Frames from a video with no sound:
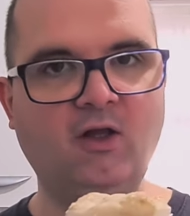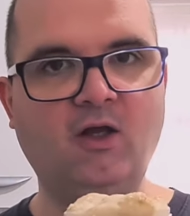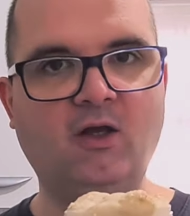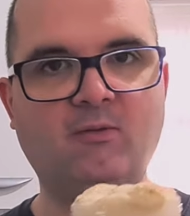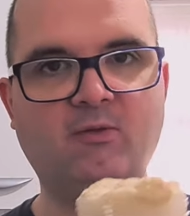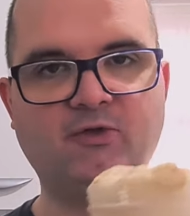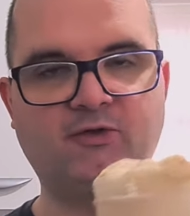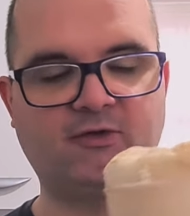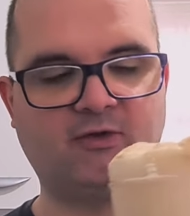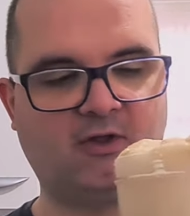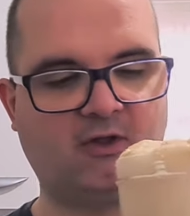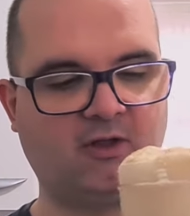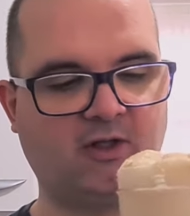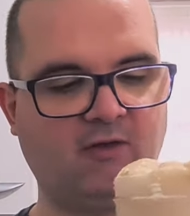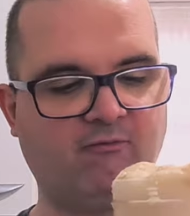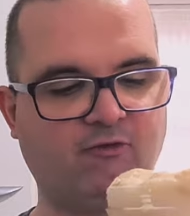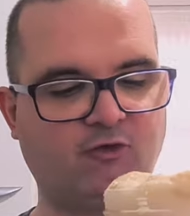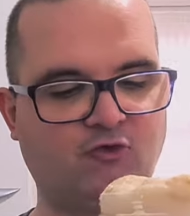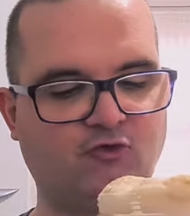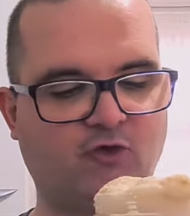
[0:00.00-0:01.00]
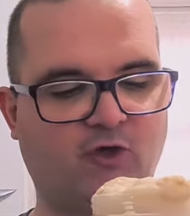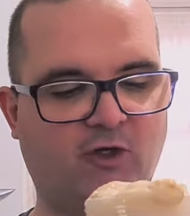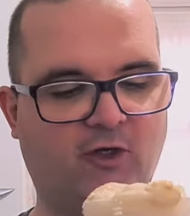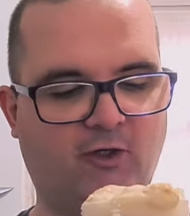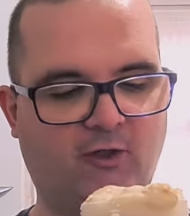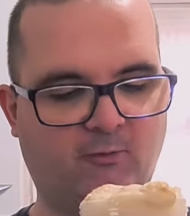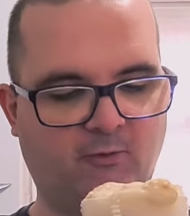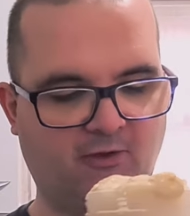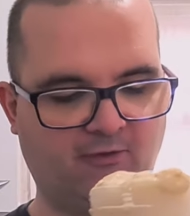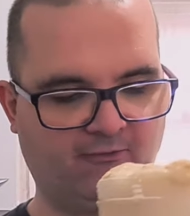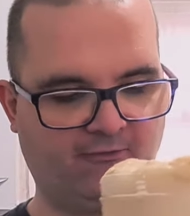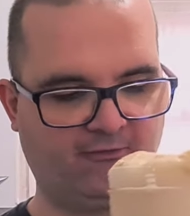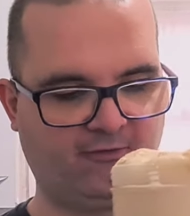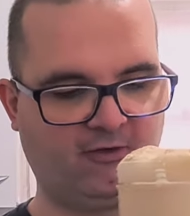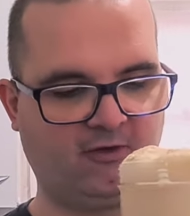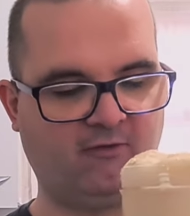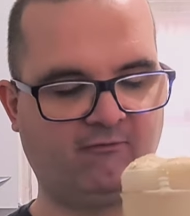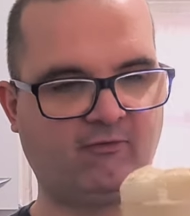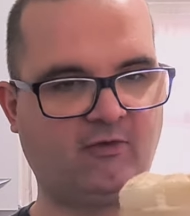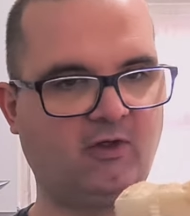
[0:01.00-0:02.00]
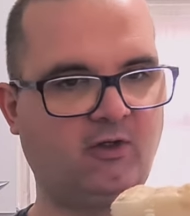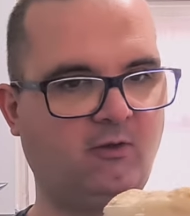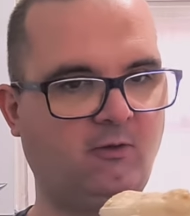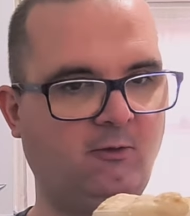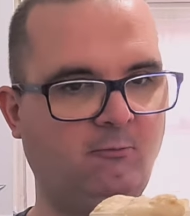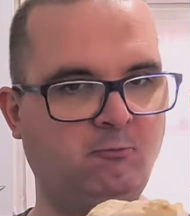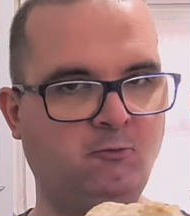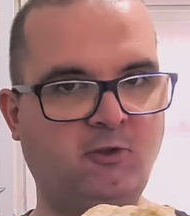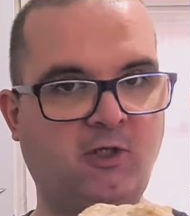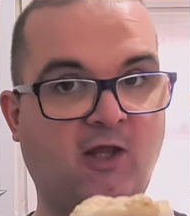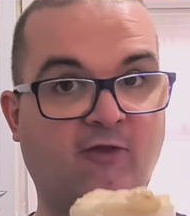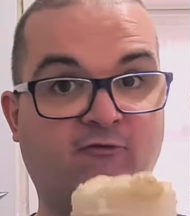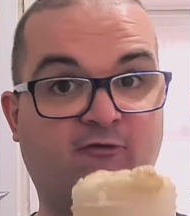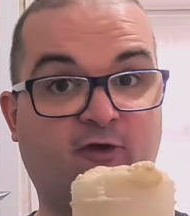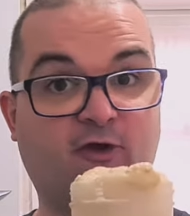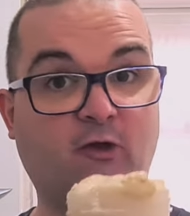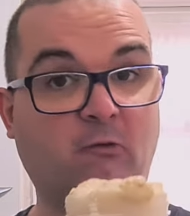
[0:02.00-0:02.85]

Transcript: But I'll give it a try anyway and see if I get sick.